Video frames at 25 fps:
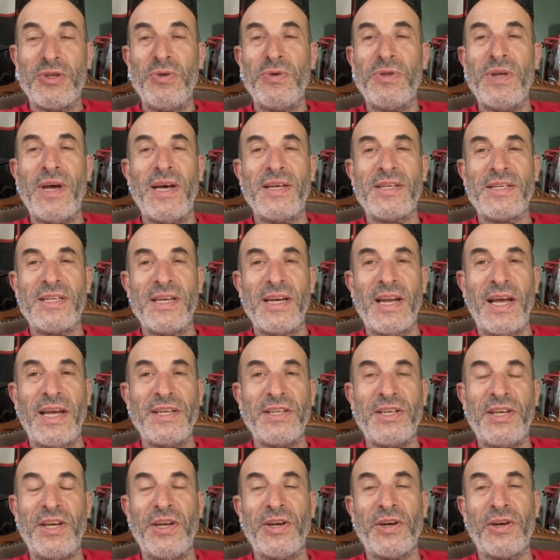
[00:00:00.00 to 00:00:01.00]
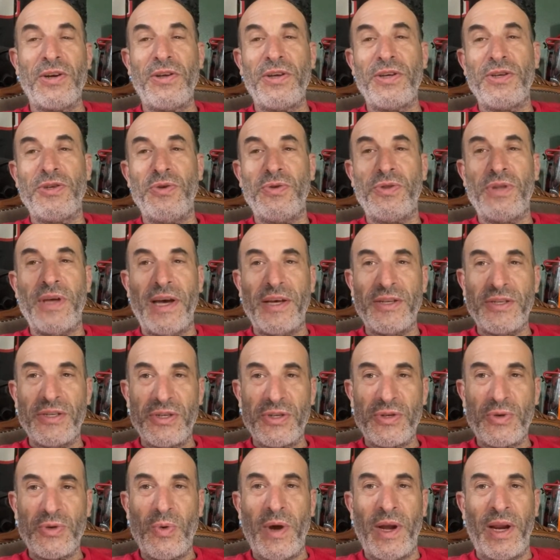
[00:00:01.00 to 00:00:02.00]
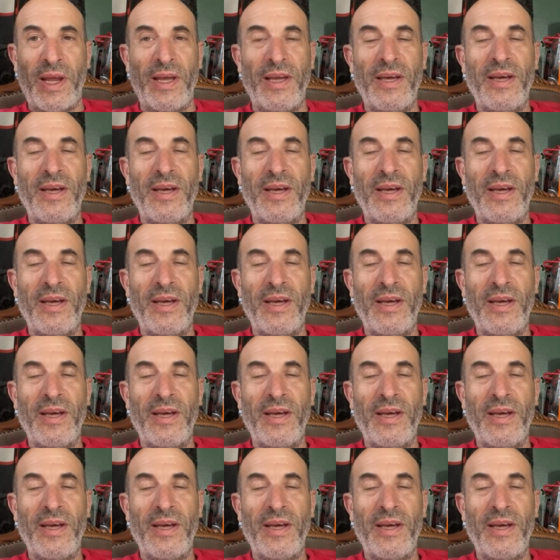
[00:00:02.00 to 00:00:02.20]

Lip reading: 2019, early 2020.